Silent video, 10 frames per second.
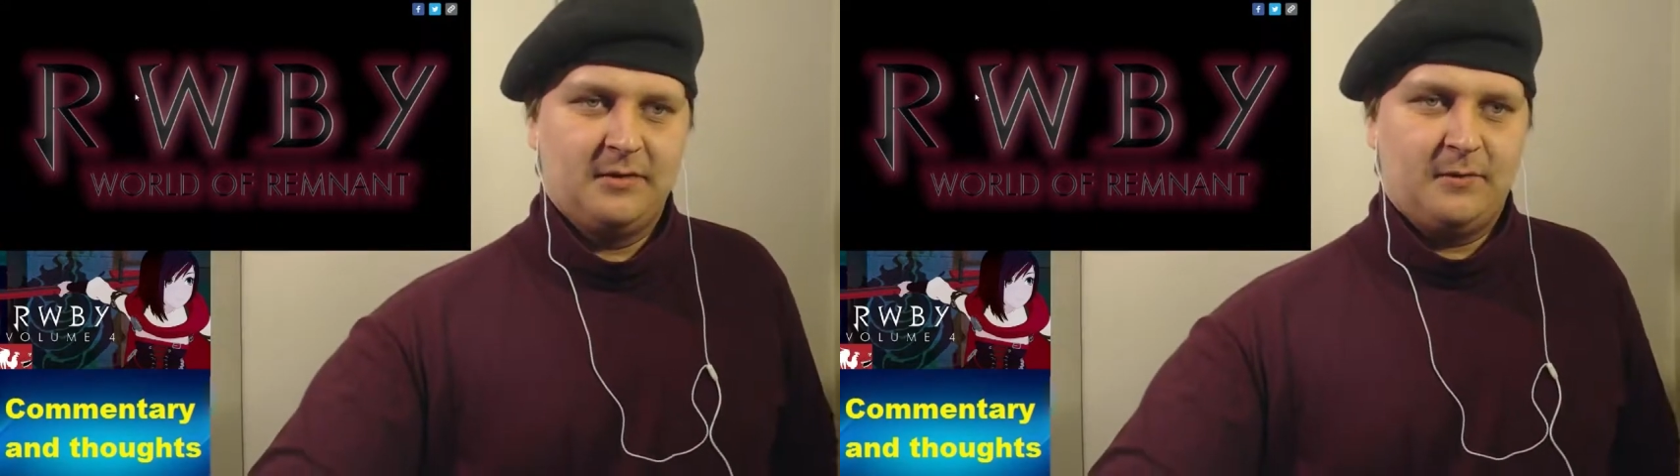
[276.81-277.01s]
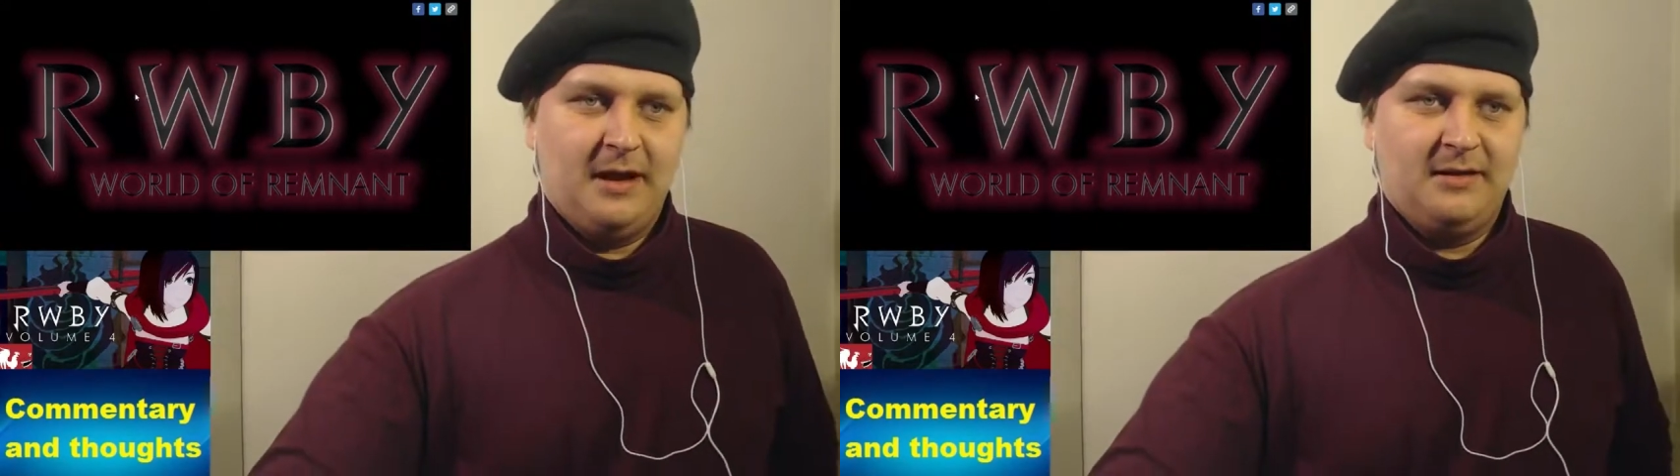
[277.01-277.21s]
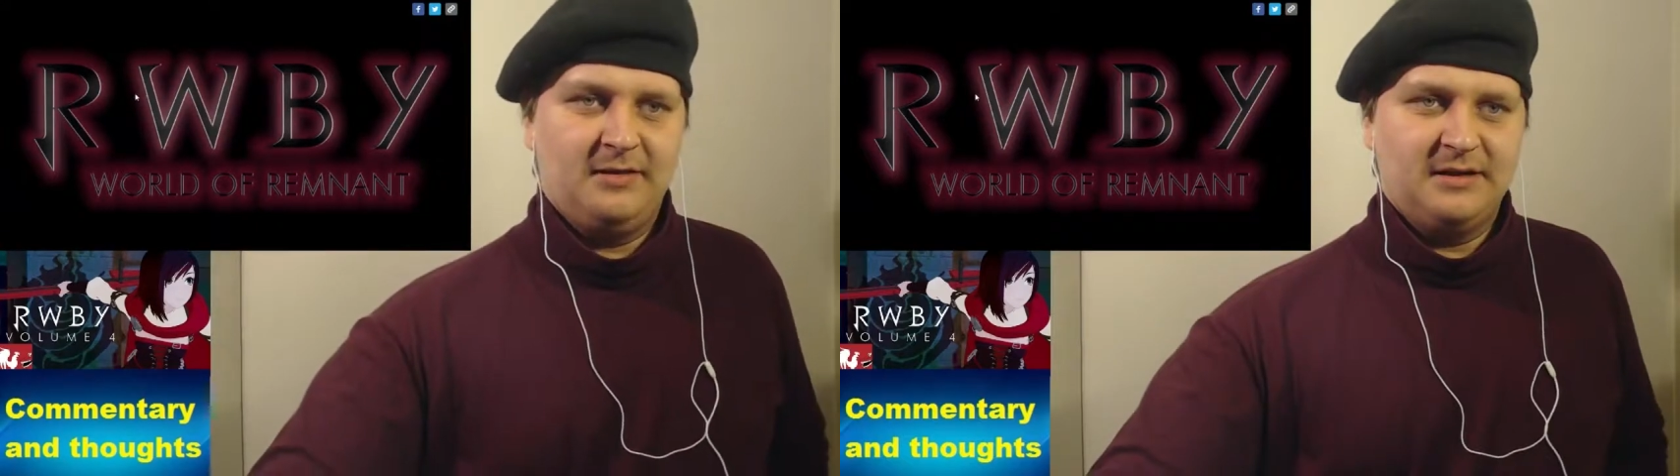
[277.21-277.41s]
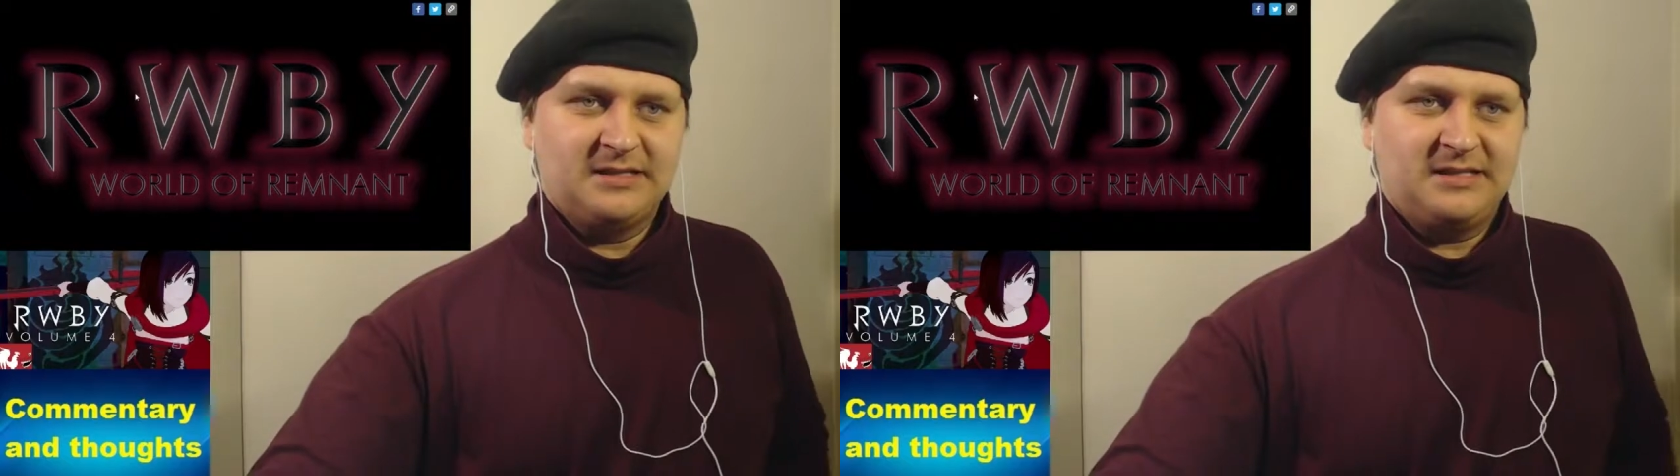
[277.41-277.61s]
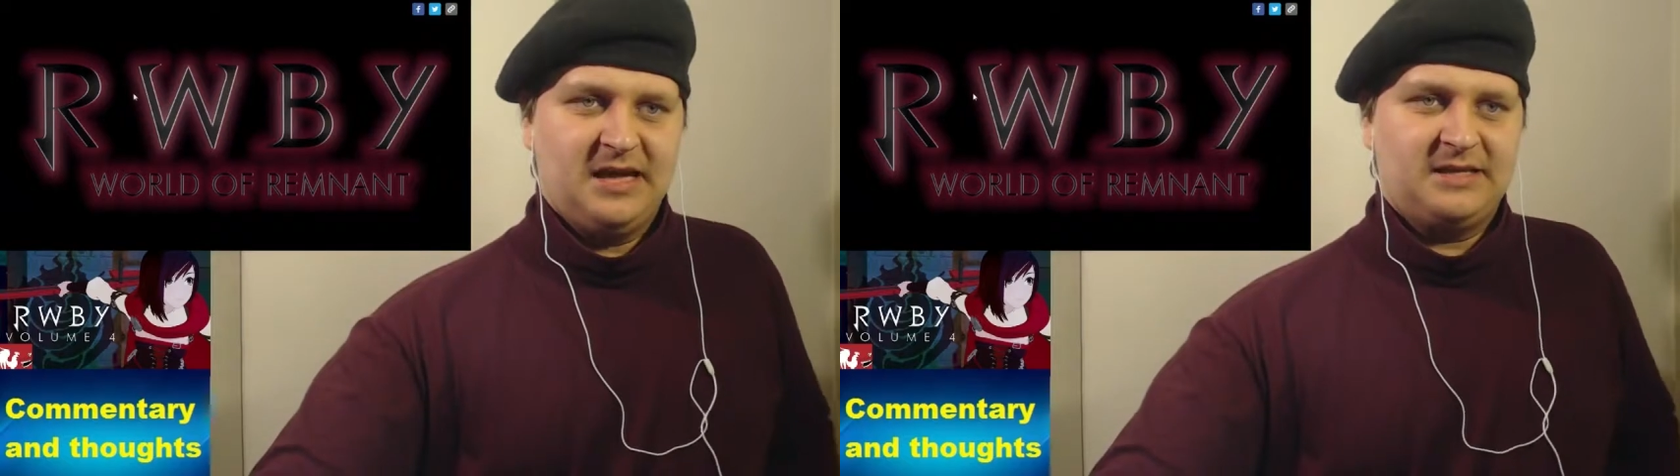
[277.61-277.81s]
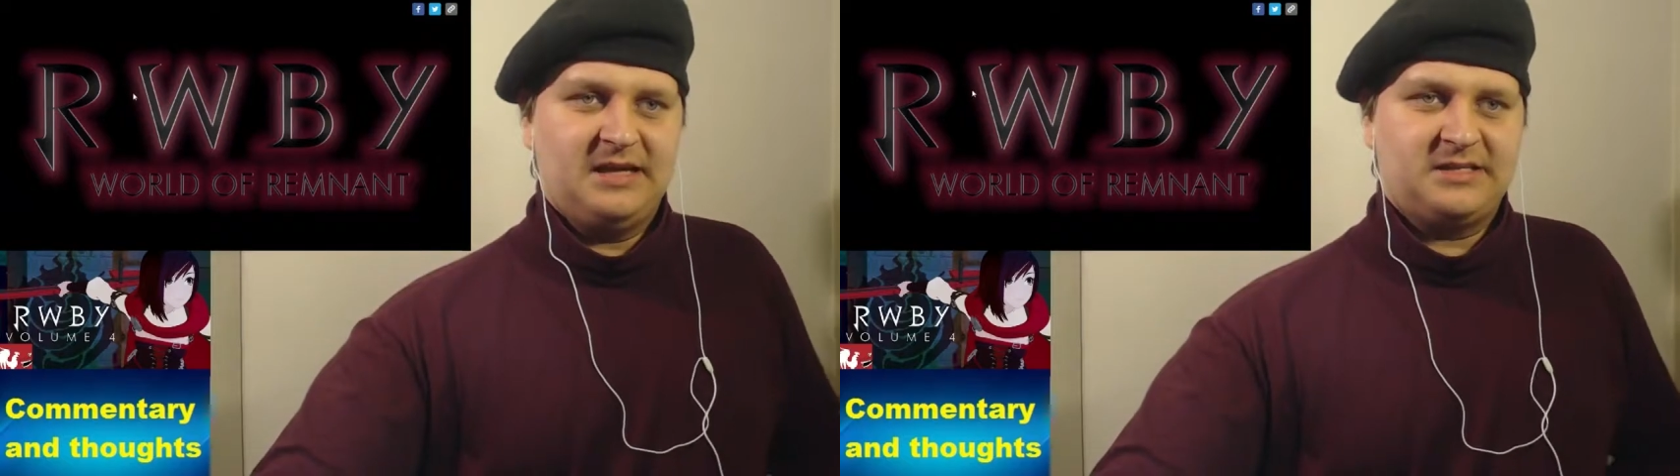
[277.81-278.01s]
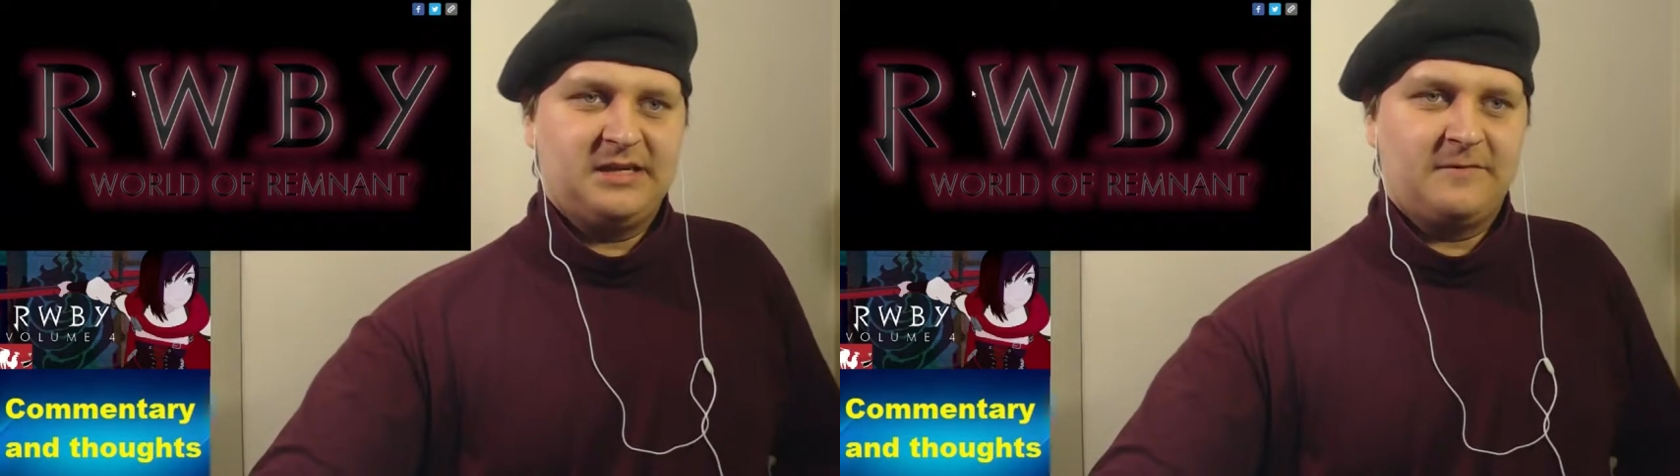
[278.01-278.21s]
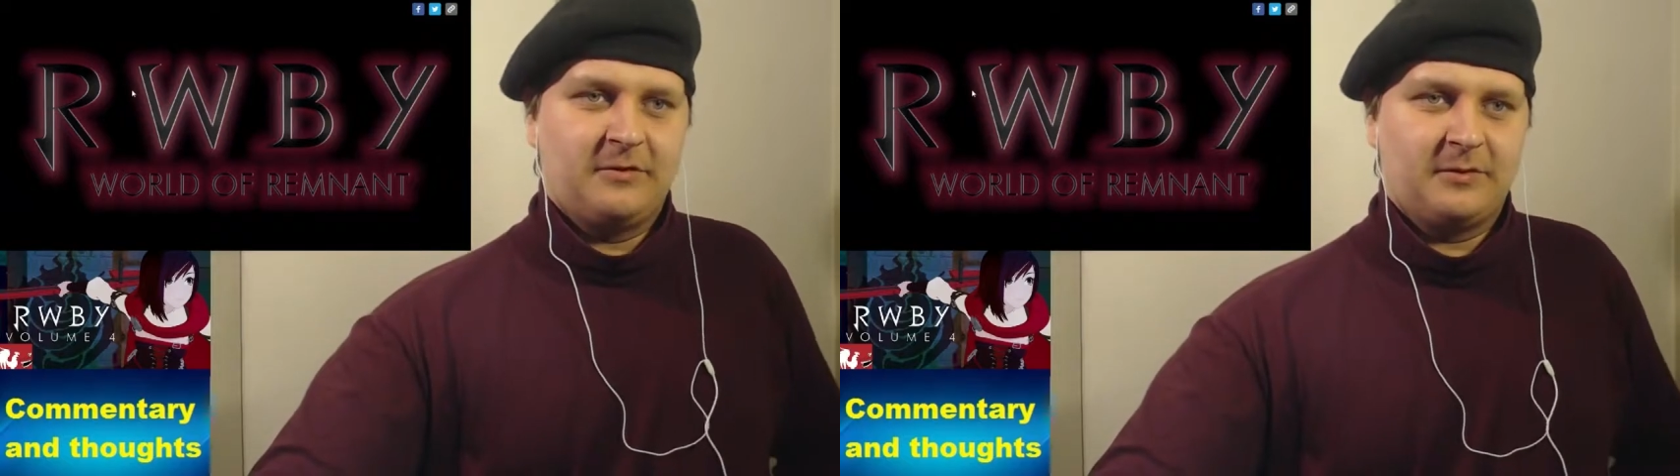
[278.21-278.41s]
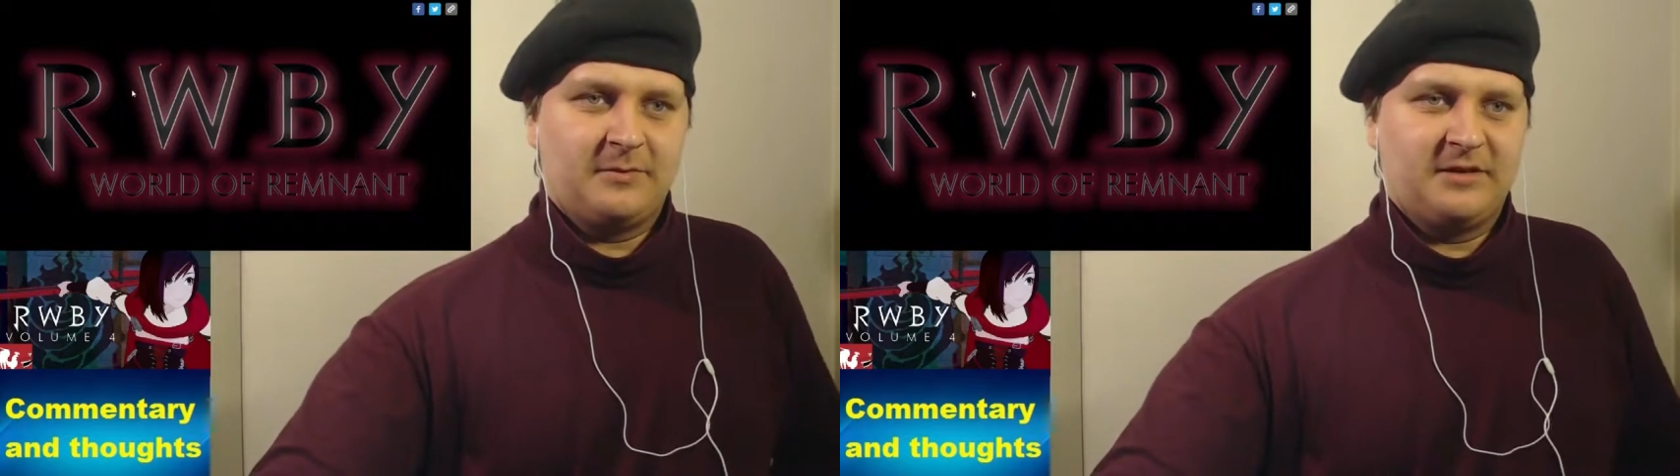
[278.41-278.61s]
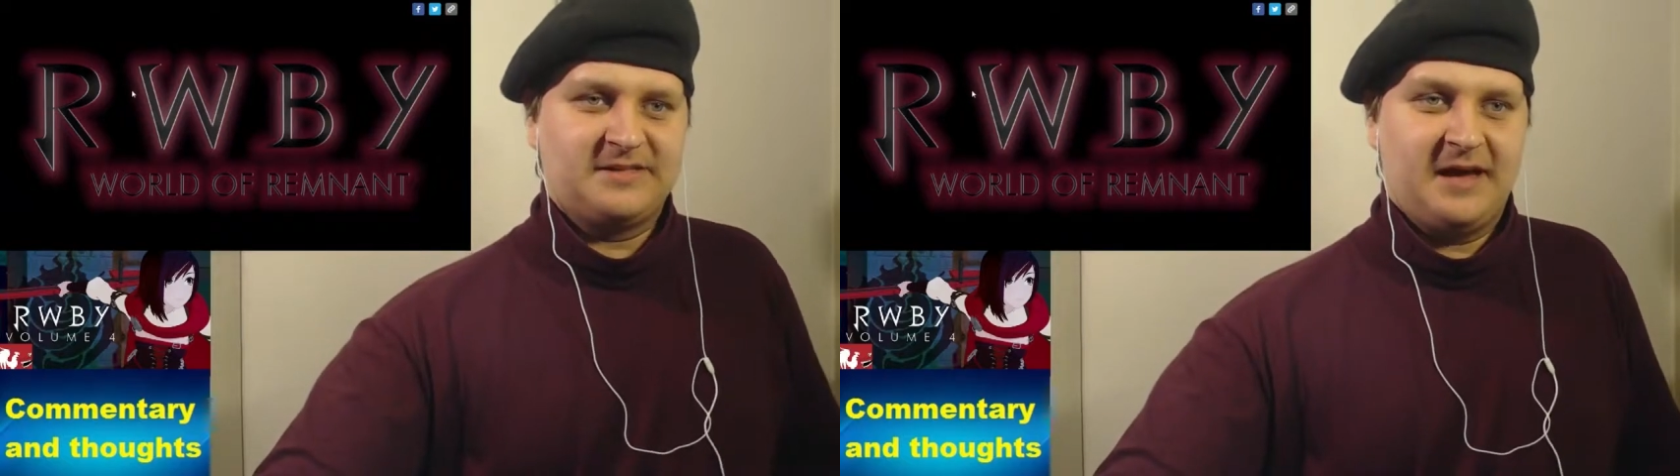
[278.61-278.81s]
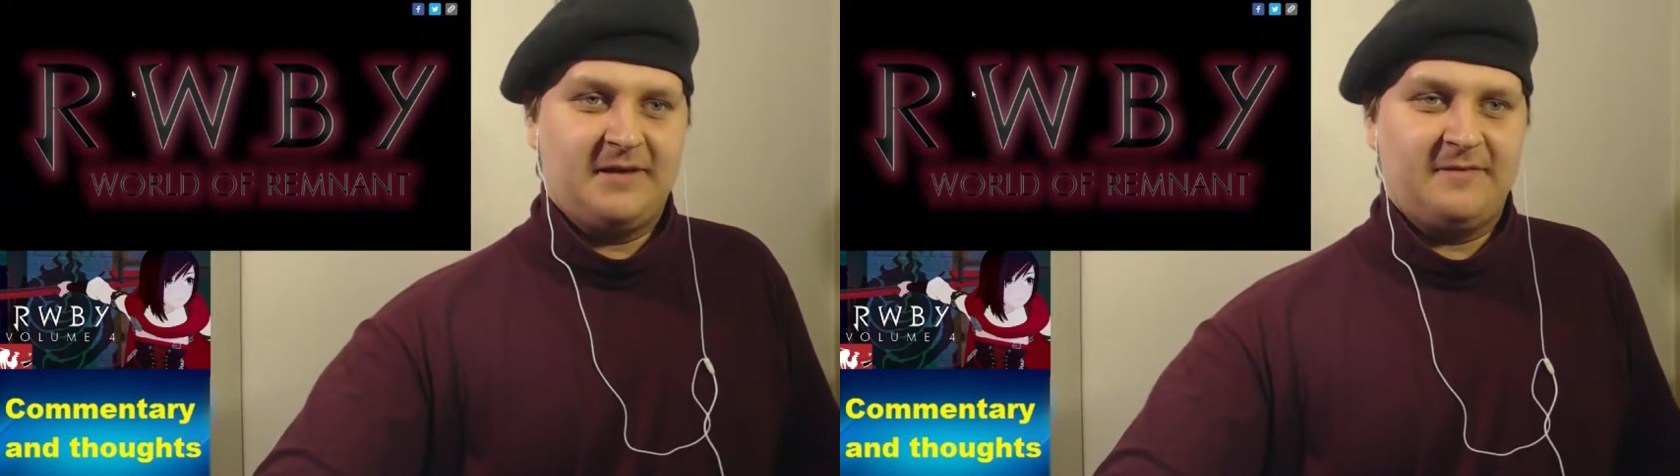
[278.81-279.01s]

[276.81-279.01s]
While not exactly as informative